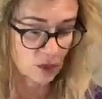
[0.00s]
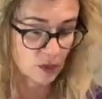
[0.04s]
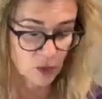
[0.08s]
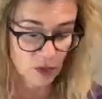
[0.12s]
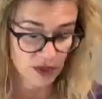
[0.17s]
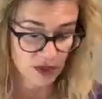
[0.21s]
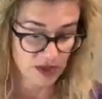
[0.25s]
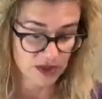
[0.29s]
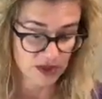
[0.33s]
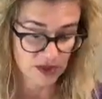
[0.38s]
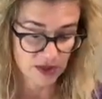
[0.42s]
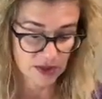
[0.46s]

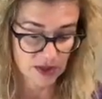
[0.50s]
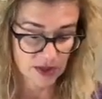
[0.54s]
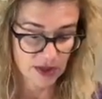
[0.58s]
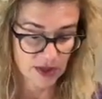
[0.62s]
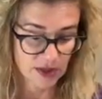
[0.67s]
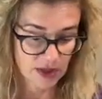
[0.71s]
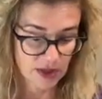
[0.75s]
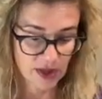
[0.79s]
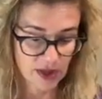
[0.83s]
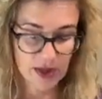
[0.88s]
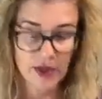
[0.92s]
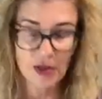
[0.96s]
which
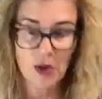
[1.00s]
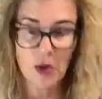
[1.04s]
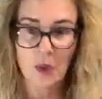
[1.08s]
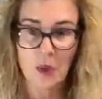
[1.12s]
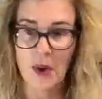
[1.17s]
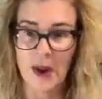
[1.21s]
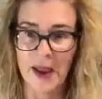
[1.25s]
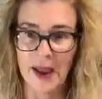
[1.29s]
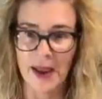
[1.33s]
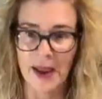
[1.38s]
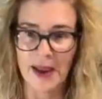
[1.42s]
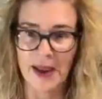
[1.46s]
in a
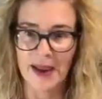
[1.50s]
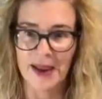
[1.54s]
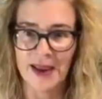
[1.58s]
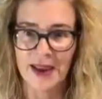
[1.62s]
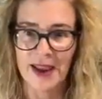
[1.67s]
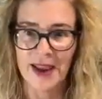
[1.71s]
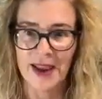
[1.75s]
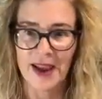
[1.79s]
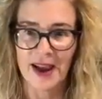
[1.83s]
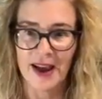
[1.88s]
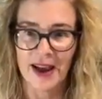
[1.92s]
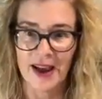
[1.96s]
way,
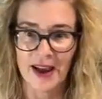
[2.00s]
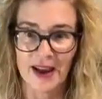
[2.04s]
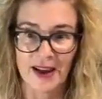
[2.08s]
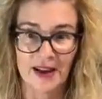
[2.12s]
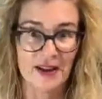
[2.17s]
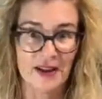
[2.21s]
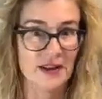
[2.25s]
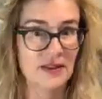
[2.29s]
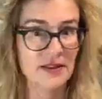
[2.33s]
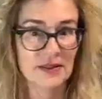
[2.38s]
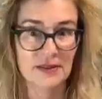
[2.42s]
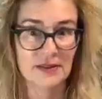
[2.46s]

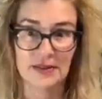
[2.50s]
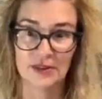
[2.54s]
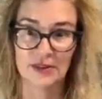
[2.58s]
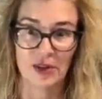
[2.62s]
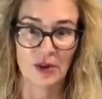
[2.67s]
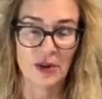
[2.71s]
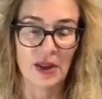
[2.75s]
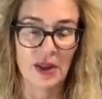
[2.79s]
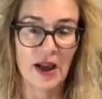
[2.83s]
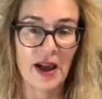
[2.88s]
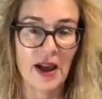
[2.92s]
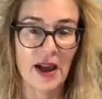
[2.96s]

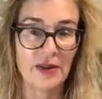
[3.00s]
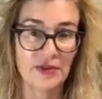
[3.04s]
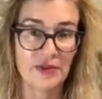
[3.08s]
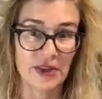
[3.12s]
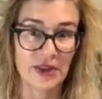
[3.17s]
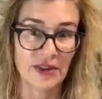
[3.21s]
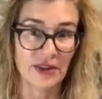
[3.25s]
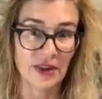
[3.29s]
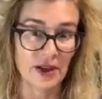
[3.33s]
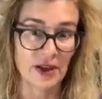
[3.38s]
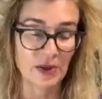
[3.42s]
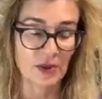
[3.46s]
no lie, I've
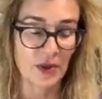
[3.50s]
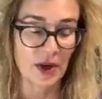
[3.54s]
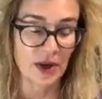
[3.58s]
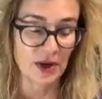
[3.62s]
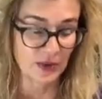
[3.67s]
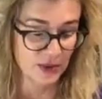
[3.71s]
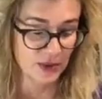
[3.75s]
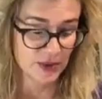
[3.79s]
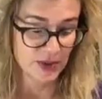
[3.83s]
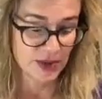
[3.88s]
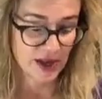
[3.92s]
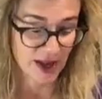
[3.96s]
done that quite a
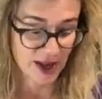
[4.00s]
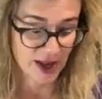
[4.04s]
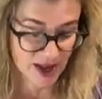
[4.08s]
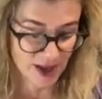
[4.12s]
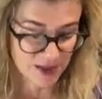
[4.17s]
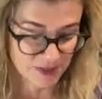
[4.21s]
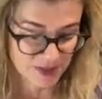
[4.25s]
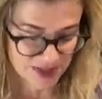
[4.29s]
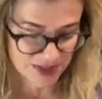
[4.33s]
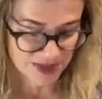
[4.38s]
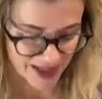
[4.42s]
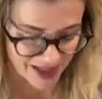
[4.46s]
few
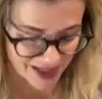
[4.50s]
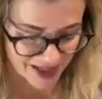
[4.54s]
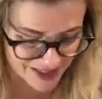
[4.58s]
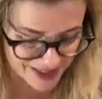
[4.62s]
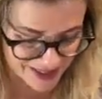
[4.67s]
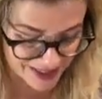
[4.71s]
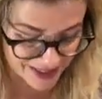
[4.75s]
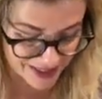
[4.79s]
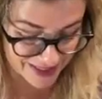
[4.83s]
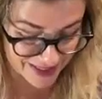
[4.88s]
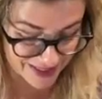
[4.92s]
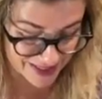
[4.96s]
times,
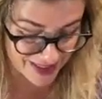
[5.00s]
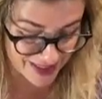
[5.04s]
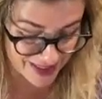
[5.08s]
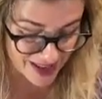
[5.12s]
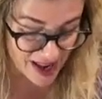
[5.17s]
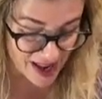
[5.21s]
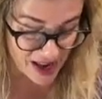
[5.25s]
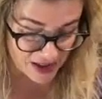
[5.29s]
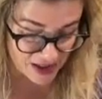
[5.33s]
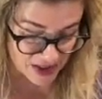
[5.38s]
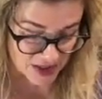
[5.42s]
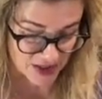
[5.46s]

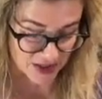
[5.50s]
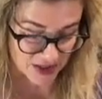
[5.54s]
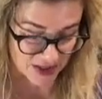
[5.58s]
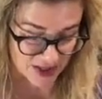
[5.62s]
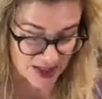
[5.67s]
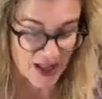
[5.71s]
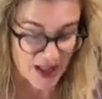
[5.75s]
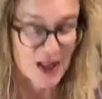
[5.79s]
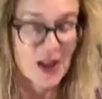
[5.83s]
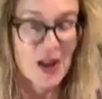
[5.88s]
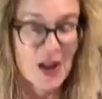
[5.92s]
actually.